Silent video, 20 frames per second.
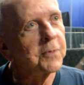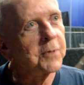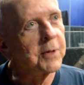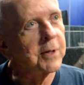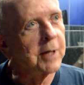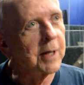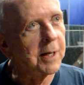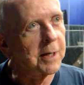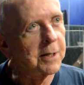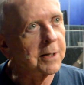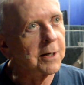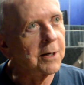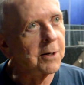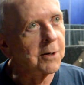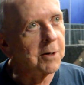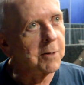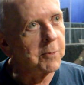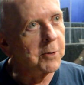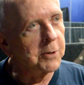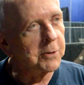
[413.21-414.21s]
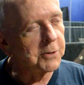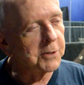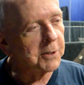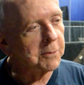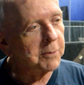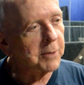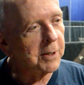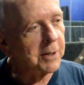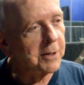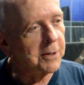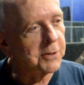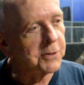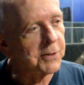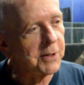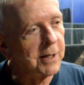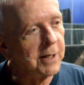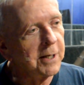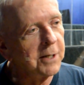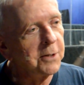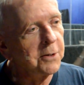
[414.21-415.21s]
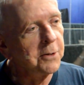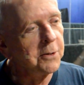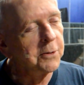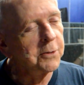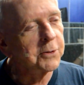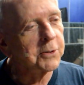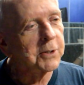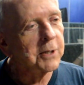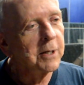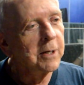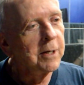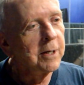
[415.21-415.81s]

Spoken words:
than our music because they use